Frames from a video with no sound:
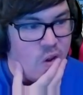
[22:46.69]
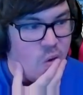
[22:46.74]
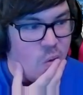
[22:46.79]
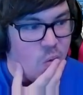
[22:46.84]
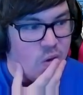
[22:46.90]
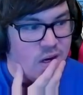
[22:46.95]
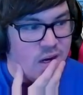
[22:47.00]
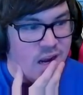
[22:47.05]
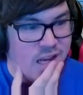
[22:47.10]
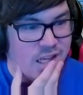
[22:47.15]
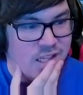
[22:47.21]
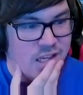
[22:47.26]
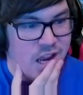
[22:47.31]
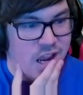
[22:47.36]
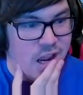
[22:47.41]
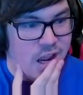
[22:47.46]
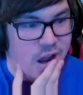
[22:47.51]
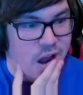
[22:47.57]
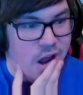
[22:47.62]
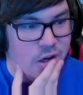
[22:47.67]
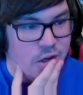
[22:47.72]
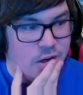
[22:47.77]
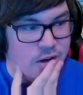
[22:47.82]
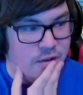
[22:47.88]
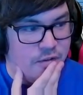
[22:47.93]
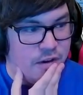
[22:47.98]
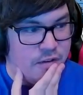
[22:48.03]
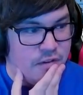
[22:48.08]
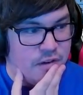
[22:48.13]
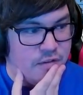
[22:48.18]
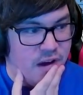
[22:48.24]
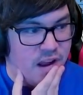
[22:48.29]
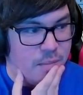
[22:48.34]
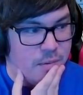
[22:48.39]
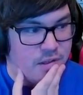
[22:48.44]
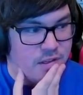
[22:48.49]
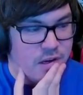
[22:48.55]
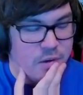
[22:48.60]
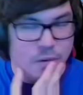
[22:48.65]
what did I say,
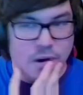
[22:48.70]
155%,